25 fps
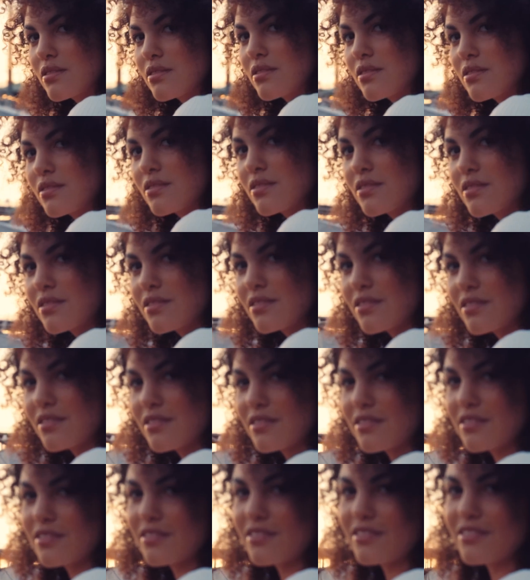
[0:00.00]
really
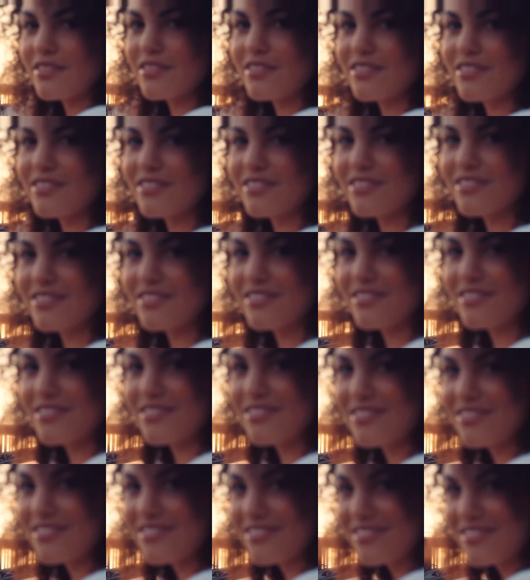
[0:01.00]
dark or I need
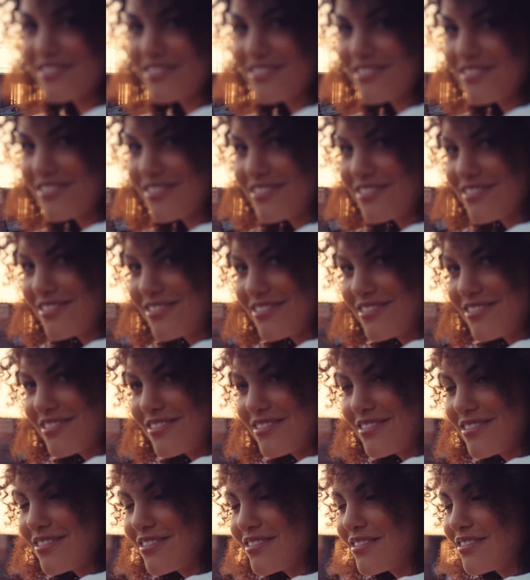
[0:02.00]
some good looking
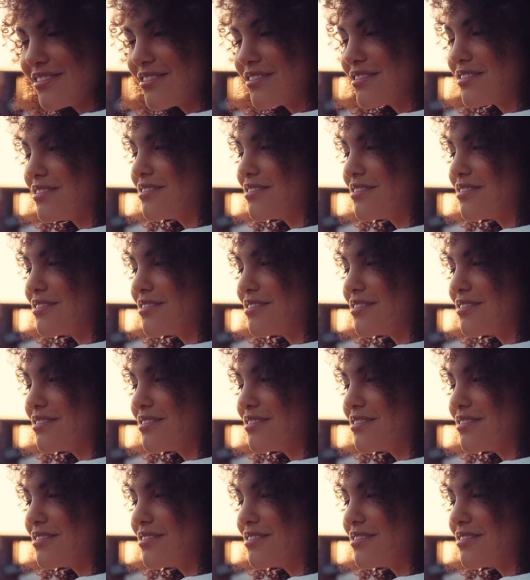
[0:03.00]
video footage